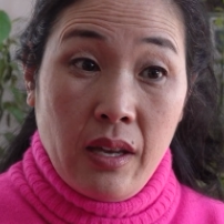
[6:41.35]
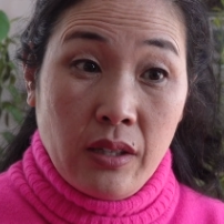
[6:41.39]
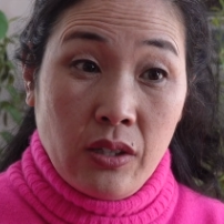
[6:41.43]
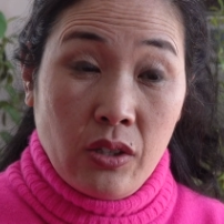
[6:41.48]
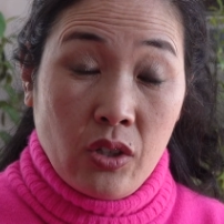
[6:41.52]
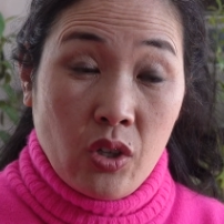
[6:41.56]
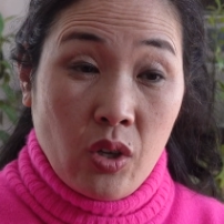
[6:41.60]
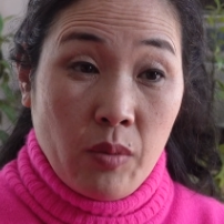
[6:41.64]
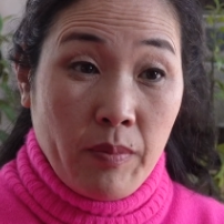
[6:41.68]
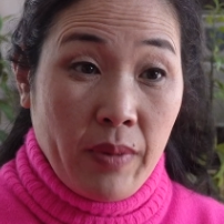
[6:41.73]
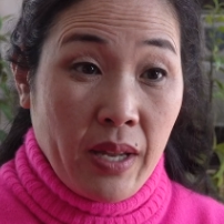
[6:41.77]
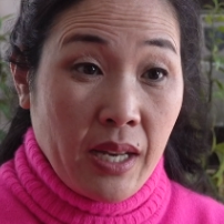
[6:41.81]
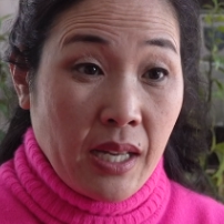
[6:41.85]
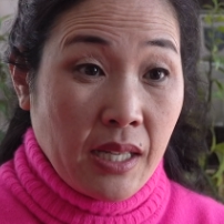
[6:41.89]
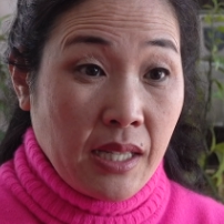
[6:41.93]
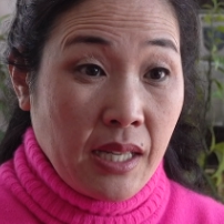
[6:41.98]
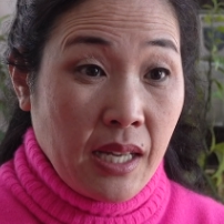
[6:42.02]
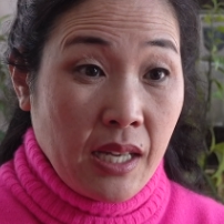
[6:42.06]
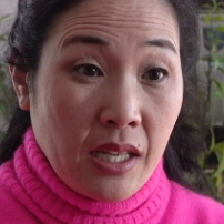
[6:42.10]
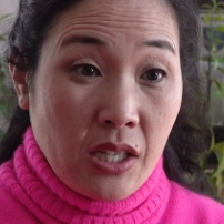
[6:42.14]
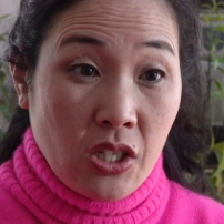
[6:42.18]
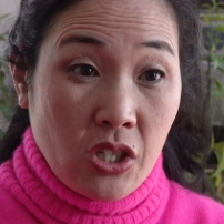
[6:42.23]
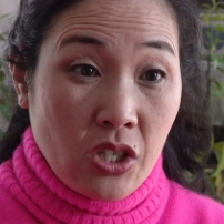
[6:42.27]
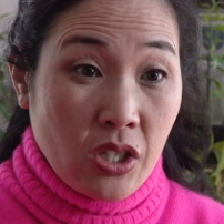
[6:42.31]

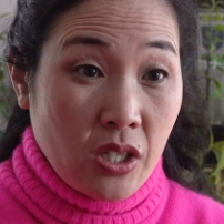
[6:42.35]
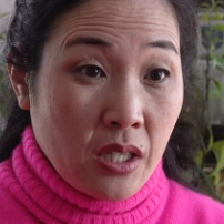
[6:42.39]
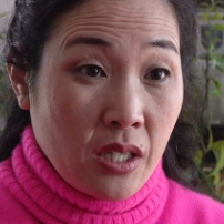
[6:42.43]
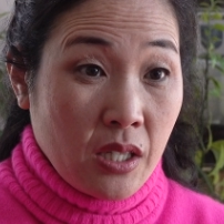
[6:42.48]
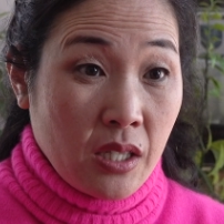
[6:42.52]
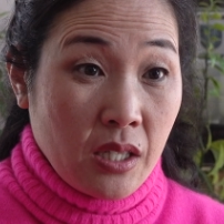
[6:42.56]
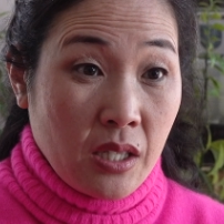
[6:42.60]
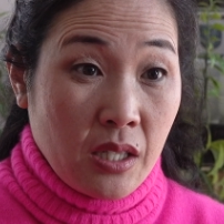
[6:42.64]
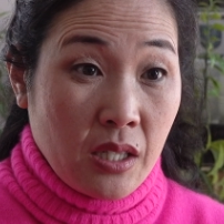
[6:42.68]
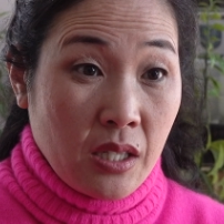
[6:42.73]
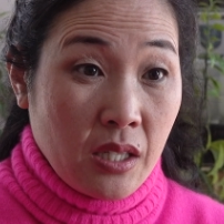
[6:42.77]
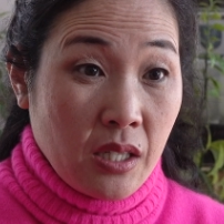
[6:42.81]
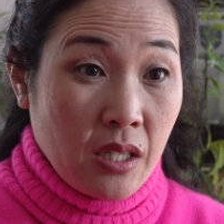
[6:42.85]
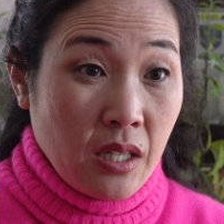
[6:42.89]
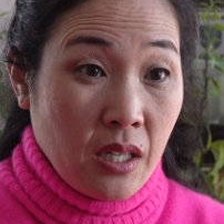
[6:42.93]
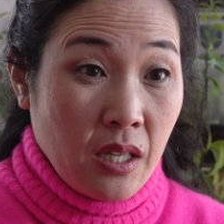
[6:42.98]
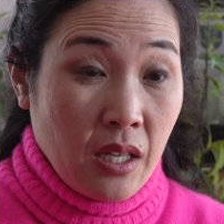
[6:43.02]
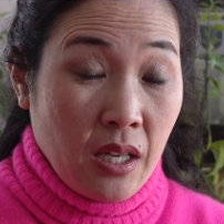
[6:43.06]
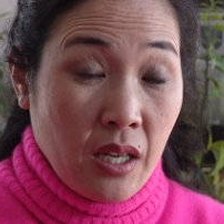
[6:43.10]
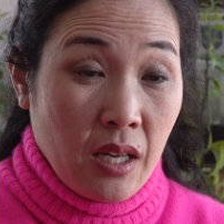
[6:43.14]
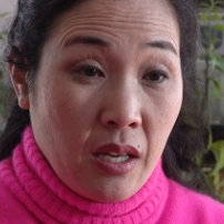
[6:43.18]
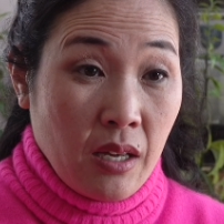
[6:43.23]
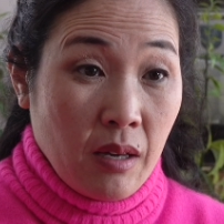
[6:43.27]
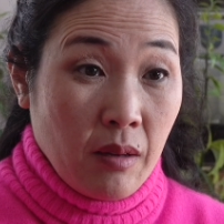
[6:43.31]
meditation,
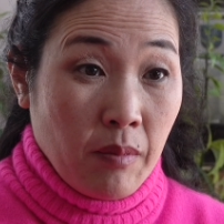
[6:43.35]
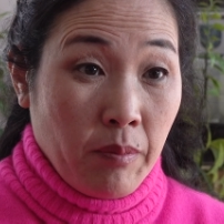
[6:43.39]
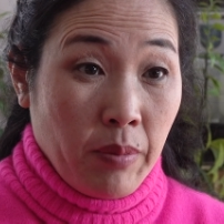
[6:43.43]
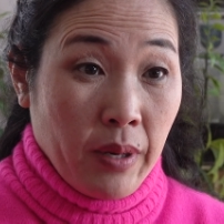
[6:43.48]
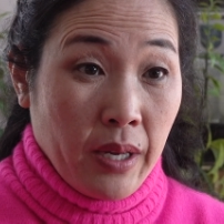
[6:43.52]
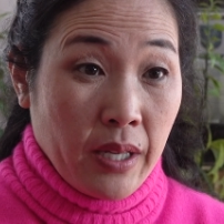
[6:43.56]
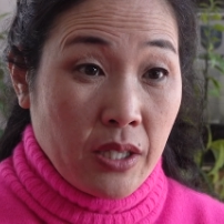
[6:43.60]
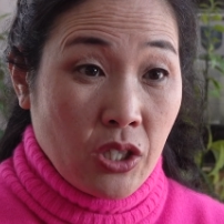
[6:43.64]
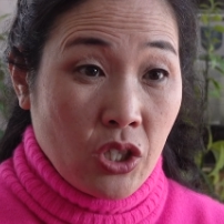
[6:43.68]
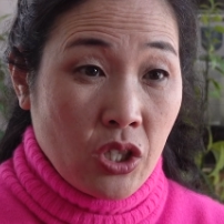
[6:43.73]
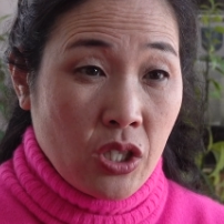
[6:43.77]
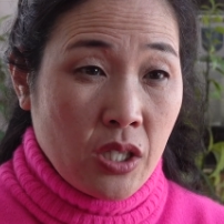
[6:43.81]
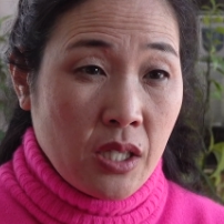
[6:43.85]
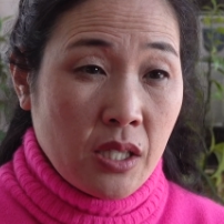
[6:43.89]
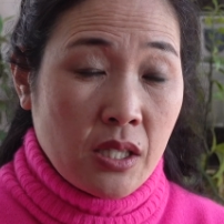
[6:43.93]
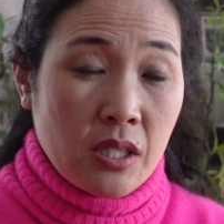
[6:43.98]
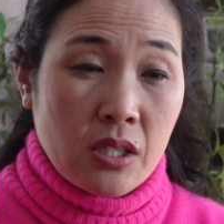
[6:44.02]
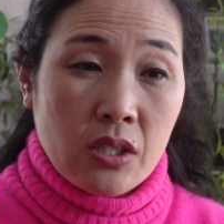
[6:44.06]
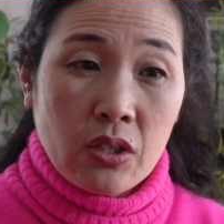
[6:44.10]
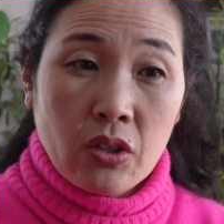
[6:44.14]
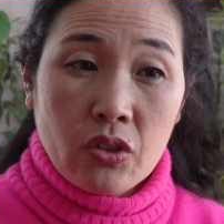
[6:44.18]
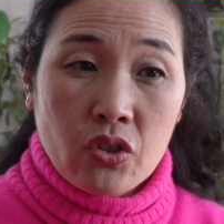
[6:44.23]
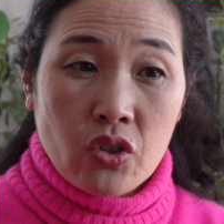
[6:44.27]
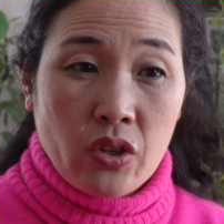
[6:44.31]
but she's
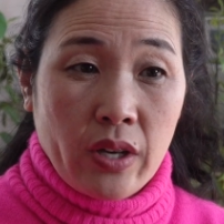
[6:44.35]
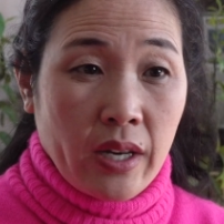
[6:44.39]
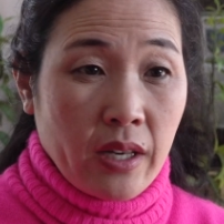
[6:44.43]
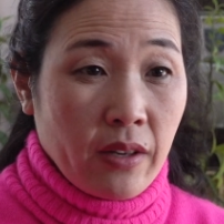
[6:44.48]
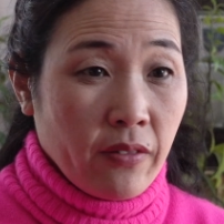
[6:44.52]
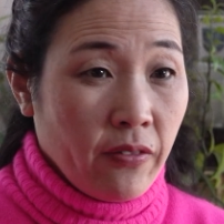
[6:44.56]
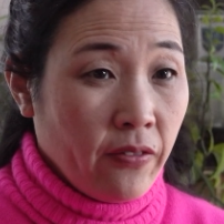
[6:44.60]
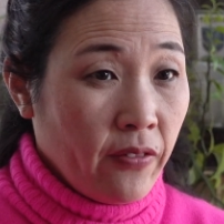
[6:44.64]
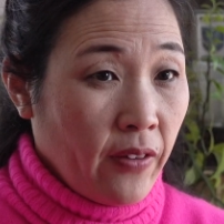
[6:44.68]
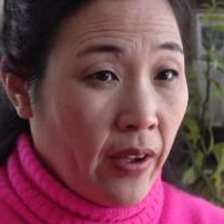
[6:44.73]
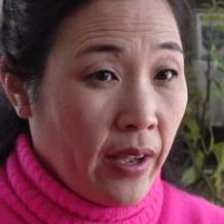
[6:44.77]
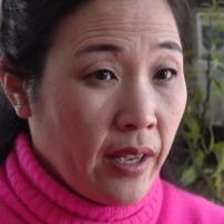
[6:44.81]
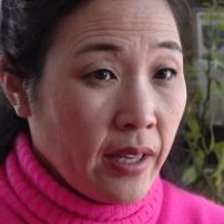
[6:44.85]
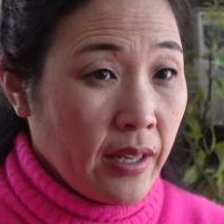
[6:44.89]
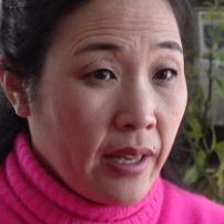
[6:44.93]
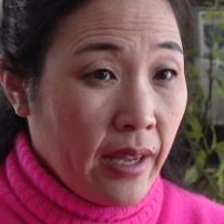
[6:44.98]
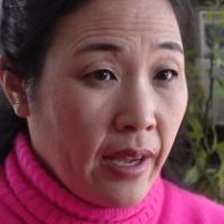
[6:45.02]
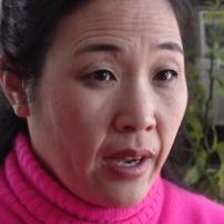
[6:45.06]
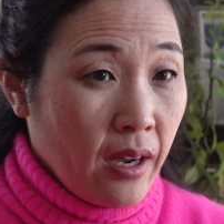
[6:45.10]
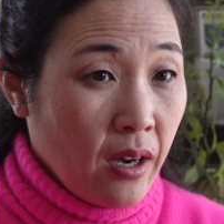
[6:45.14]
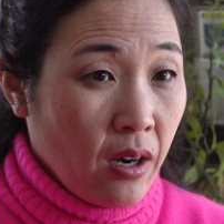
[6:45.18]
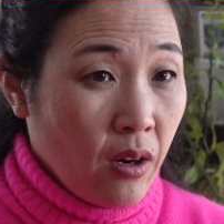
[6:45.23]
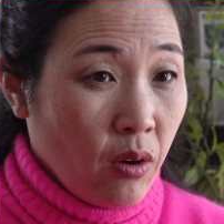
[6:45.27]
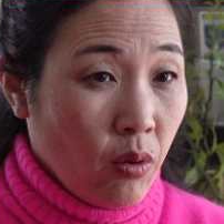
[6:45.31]
still trying to find
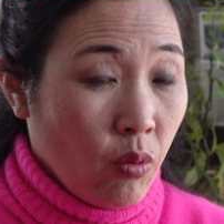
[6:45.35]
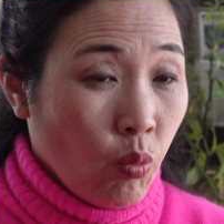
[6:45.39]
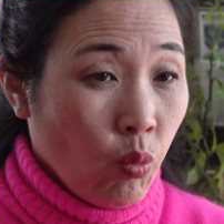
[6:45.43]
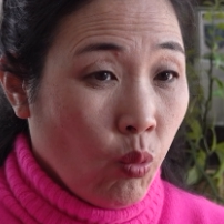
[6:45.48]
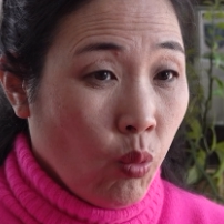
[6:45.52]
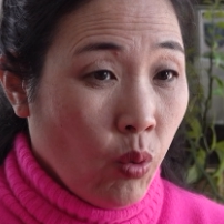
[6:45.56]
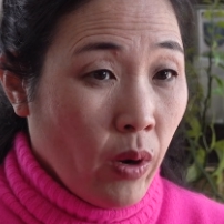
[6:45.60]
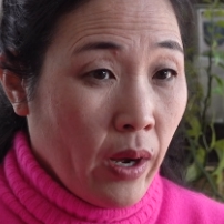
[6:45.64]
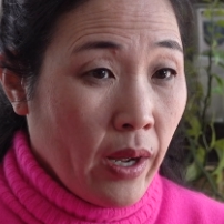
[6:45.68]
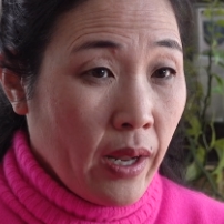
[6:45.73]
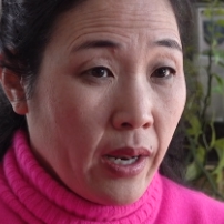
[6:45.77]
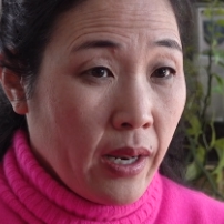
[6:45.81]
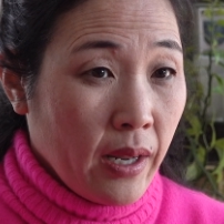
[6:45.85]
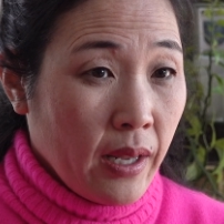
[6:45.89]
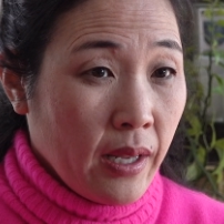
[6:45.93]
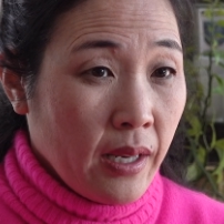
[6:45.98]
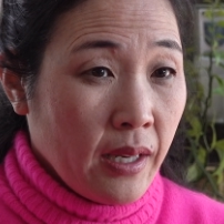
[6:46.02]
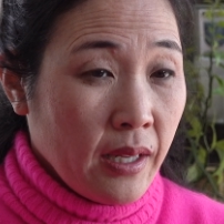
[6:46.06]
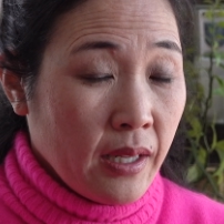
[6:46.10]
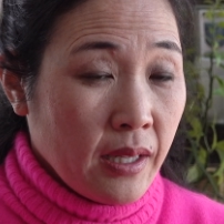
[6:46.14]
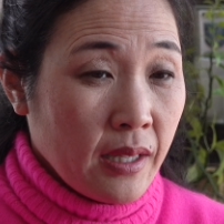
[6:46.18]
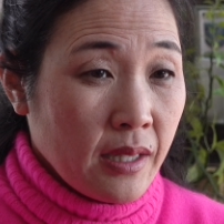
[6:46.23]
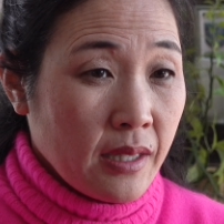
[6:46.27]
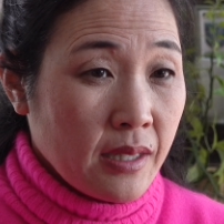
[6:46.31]
out what
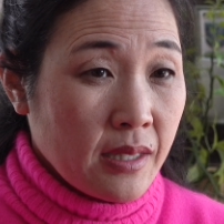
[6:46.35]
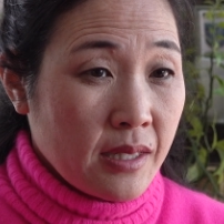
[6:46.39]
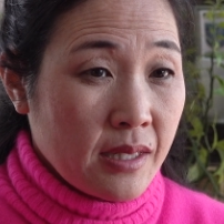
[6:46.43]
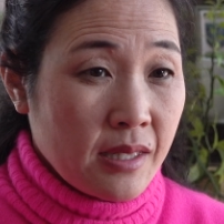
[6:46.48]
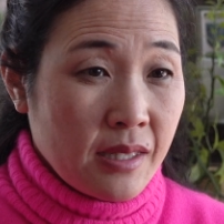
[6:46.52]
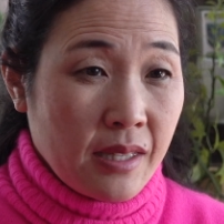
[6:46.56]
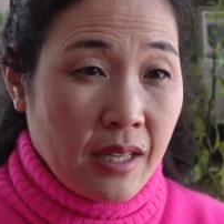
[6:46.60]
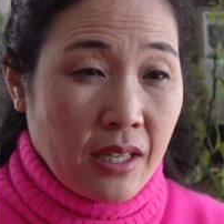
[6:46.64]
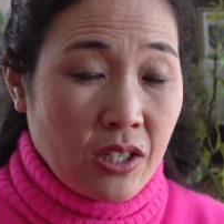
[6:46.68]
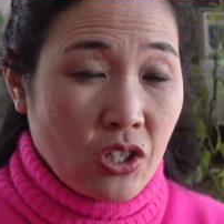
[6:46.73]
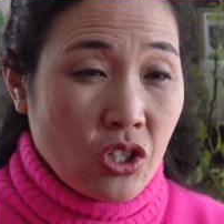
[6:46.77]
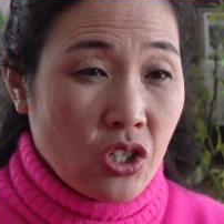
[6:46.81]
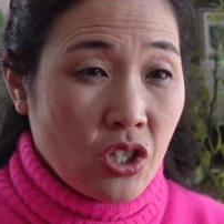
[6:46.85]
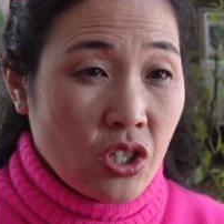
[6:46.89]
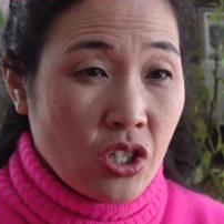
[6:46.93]
it is that